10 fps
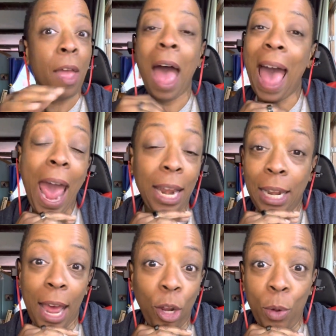I had a
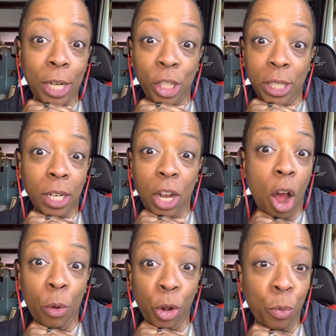lot of questions in the
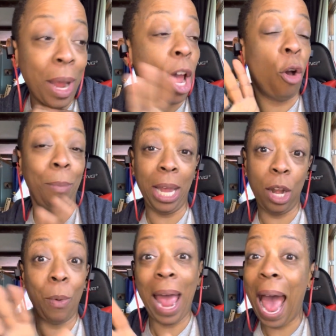car on the way home.
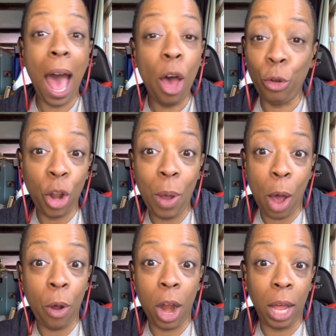Anyway, I don't know
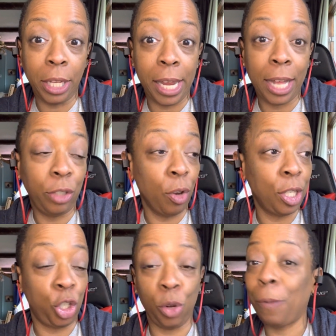how our LDS
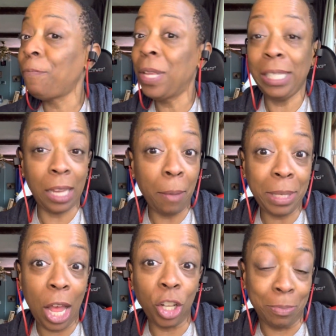friends do it. Something
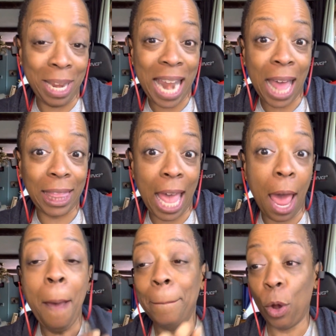tells me not that,
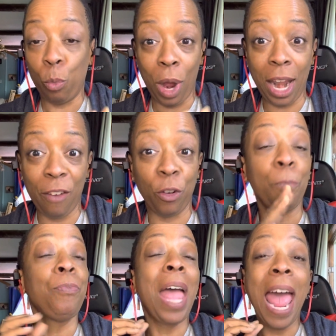but whatever.
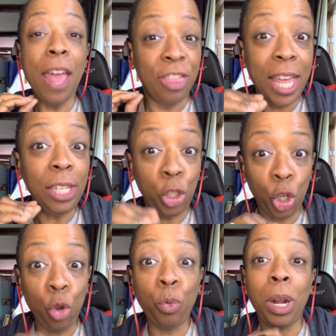This
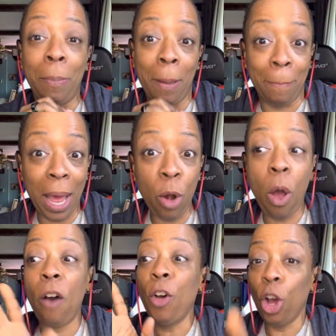dude would have been better
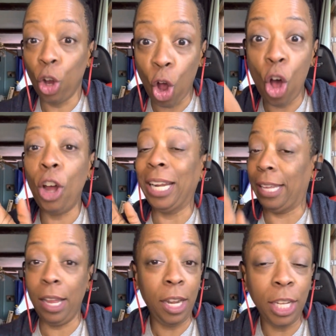off gone and
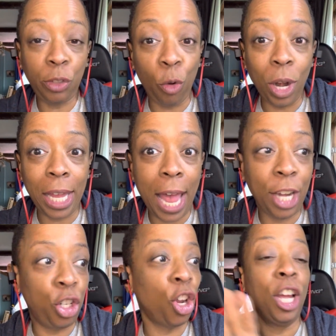getting his
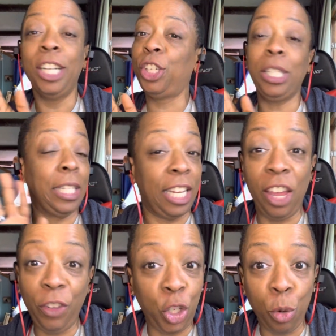fornication up. Just
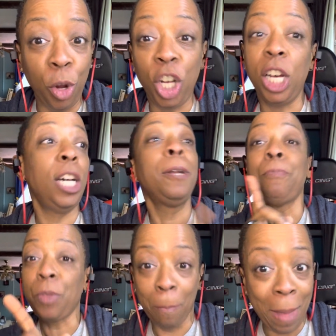give it to her good.
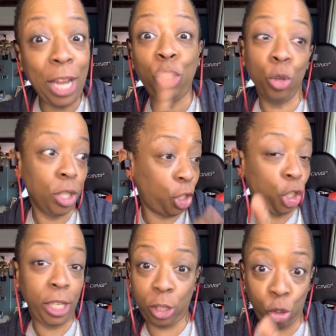Make sure that
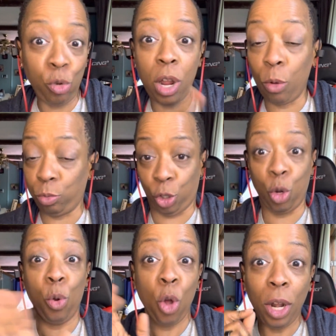she's, doing
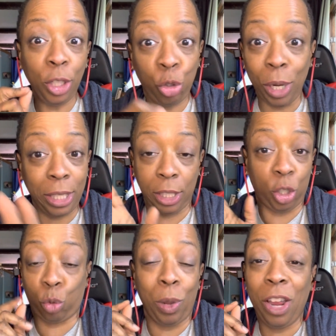all the tricks and
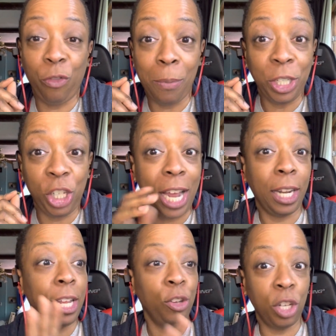swinging from the
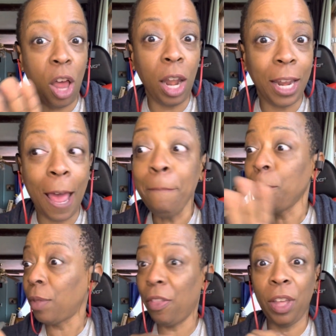chandeliers and all of that.
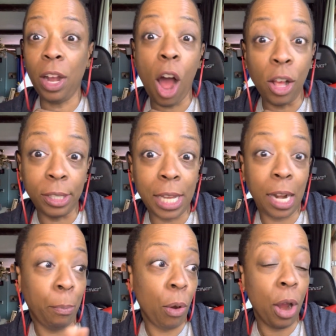And then gone saying
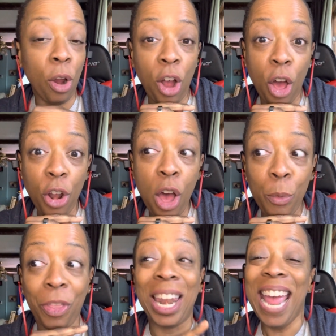a prayer and gone on
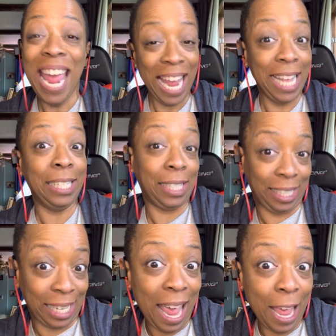with it.
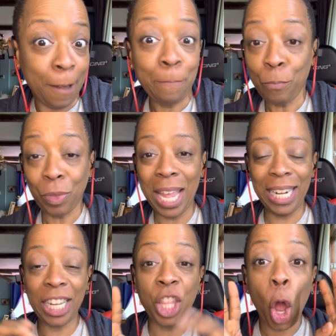Instead, he
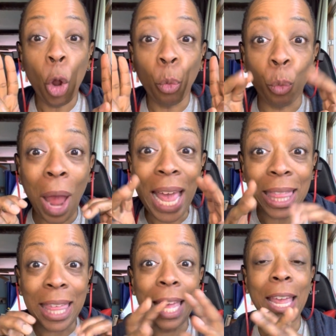did the right
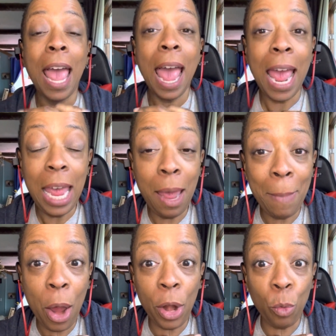thing and he
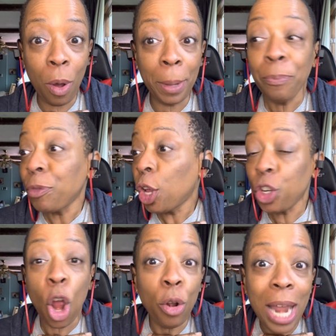married a woman.
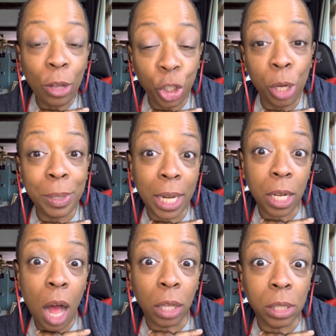Turned out she was in a
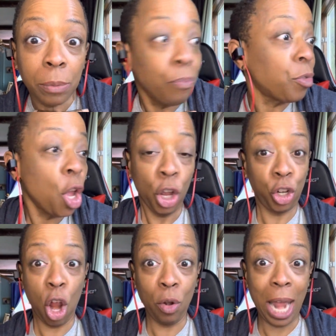cult.
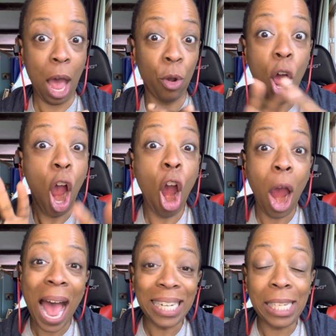Turned out her
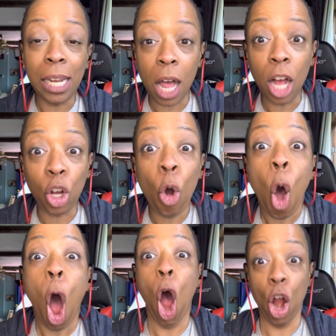auntie and uncle
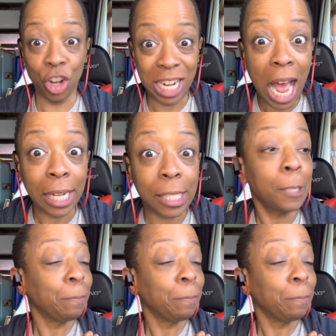are nuts.